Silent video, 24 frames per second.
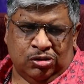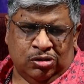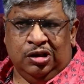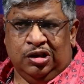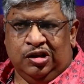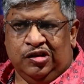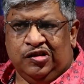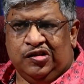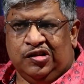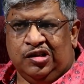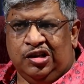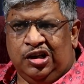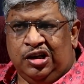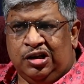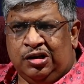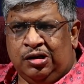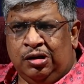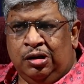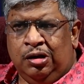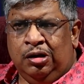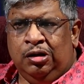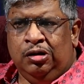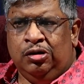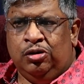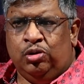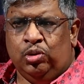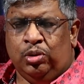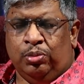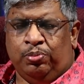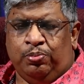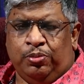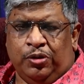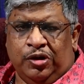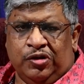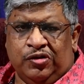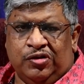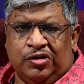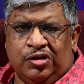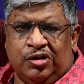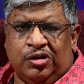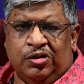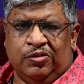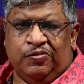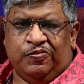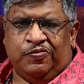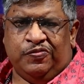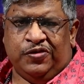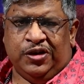This led to a
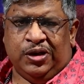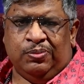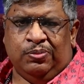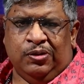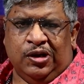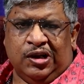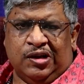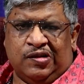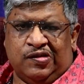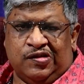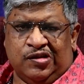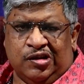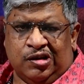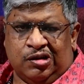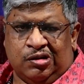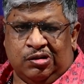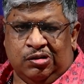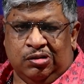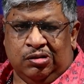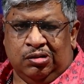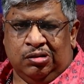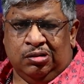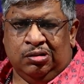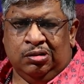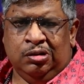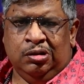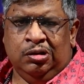positive feedback circle